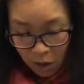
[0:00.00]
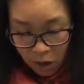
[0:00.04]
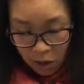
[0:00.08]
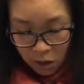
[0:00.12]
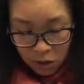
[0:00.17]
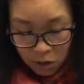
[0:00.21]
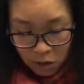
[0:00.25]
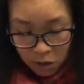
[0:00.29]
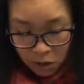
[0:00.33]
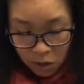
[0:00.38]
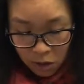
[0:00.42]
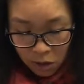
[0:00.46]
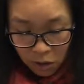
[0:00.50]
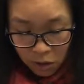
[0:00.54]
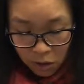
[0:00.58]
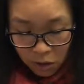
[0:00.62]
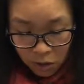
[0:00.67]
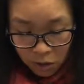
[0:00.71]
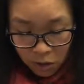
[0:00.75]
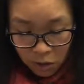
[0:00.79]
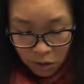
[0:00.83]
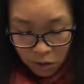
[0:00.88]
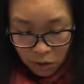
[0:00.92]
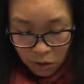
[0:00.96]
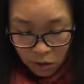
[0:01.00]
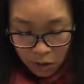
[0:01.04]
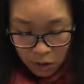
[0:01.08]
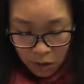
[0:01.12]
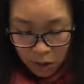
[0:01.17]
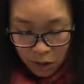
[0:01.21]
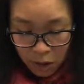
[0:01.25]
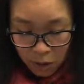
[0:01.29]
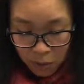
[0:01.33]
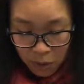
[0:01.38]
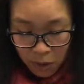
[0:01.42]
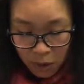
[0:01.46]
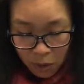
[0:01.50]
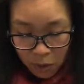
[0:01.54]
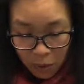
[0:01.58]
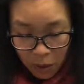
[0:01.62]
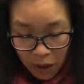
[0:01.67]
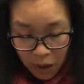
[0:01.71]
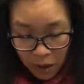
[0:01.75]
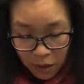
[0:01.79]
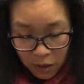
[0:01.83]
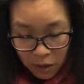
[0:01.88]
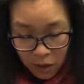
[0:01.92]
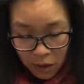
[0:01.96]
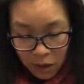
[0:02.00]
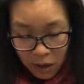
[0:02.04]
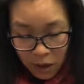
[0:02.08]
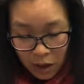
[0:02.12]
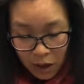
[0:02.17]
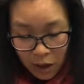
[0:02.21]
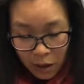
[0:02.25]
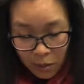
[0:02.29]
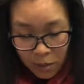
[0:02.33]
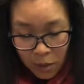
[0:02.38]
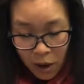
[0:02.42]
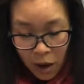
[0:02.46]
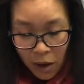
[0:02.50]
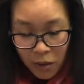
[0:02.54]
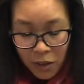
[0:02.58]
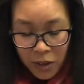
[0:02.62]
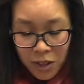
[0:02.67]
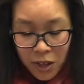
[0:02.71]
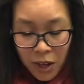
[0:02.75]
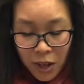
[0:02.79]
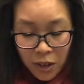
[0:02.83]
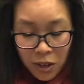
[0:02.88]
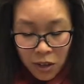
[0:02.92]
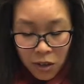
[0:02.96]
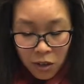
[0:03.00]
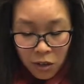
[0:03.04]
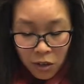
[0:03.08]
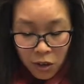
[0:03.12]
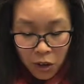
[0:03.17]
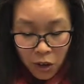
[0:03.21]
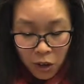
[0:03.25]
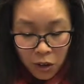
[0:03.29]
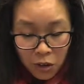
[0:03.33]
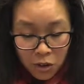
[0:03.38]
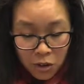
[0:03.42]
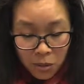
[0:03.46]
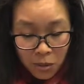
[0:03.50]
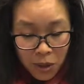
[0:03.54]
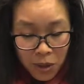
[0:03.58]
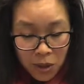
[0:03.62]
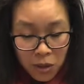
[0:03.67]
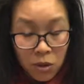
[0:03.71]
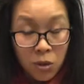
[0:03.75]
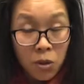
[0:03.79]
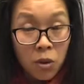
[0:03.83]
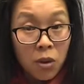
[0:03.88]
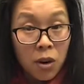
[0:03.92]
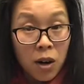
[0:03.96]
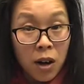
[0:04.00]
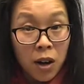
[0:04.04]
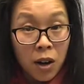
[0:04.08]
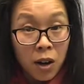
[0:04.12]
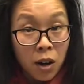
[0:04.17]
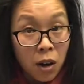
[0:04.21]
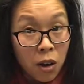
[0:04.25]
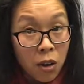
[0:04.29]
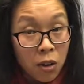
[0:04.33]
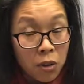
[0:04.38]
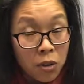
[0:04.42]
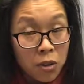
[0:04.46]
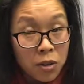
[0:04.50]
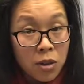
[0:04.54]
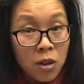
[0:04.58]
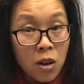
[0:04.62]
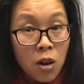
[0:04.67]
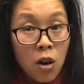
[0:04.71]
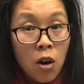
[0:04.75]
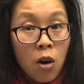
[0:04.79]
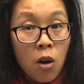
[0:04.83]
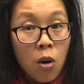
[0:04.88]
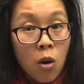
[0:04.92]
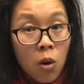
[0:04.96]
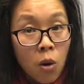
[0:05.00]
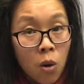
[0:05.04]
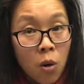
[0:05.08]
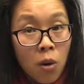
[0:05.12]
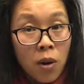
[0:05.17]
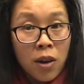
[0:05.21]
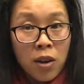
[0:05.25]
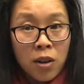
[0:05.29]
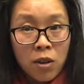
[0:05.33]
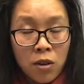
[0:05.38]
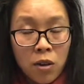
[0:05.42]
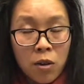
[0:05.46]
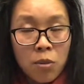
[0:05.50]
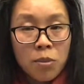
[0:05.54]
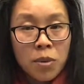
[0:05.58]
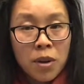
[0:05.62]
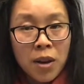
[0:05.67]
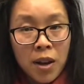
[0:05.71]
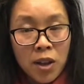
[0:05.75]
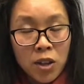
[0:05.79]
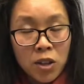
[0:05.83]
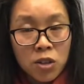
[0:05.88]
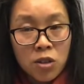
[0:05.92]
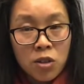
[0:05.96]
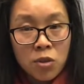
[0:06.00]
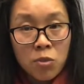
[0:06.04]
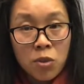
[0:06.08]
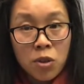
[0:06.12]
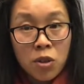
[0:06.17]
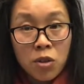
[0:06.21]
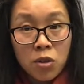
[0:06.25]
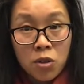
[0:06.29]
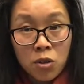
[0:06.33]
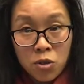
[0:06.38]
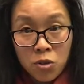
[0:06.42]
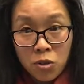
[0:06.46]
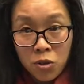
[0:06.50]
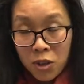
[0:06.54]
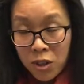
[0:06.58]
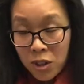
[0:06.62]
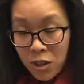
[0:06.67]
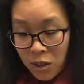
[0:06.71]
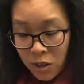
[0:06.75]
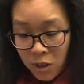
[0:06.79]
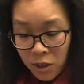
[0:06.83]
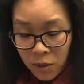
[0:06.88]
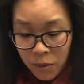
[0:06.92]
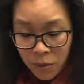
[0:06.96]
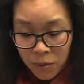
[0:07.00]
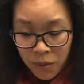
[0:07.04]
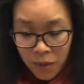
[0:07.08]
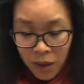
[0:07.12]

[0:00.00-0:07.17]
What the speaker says: So you do need to be aware that either taking glucosamine alone or in combination with chondroitin